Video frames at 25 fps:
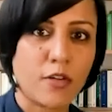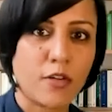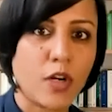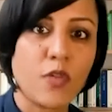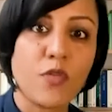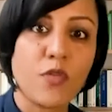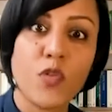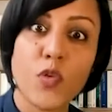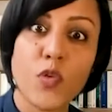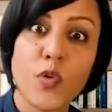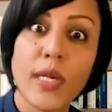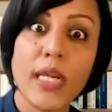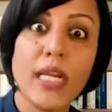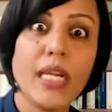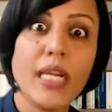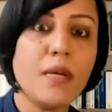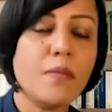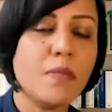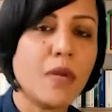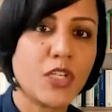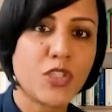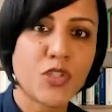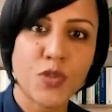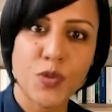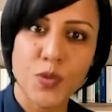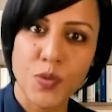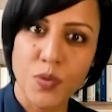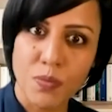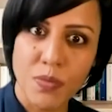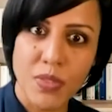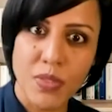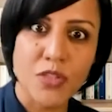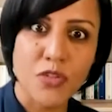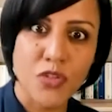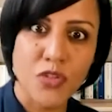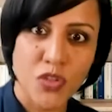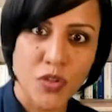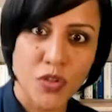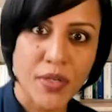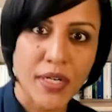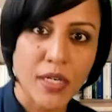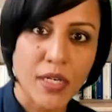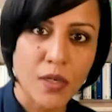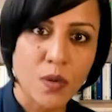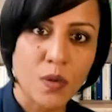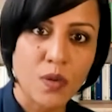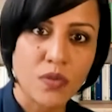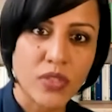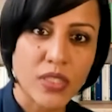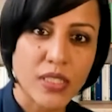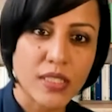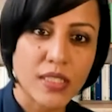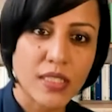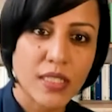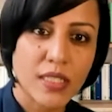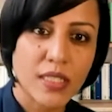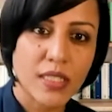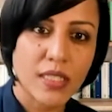have really mushroomed during COVID.